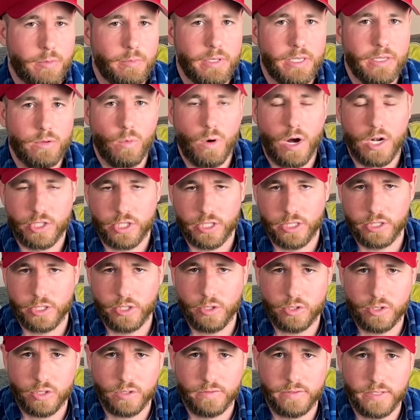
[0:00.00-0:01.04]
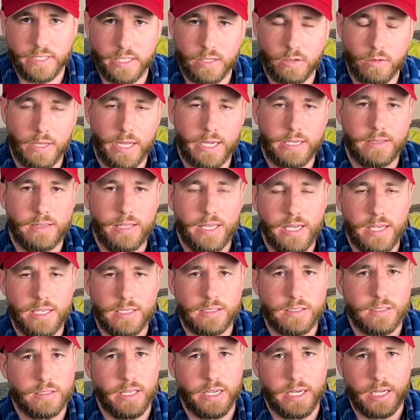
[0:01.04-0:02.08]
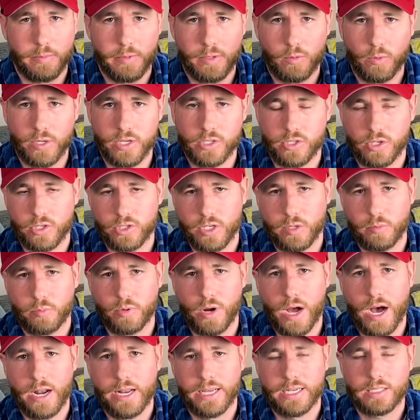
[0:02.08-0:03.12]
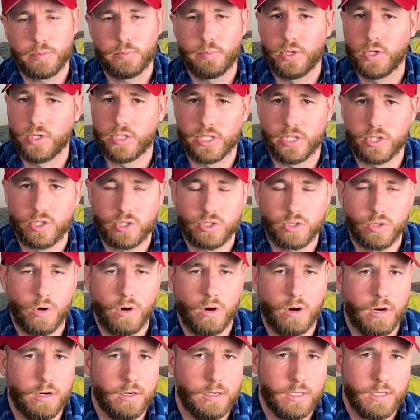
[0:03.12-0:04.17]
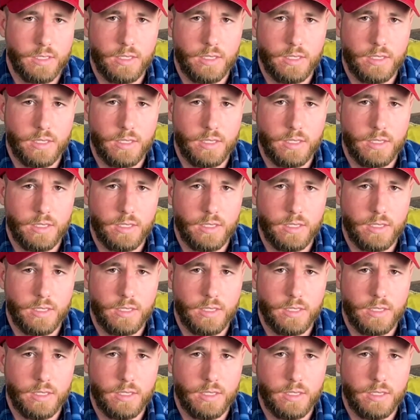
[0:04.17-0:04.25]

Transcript: be watching a YouTube video like this, that could be researching products, building your store,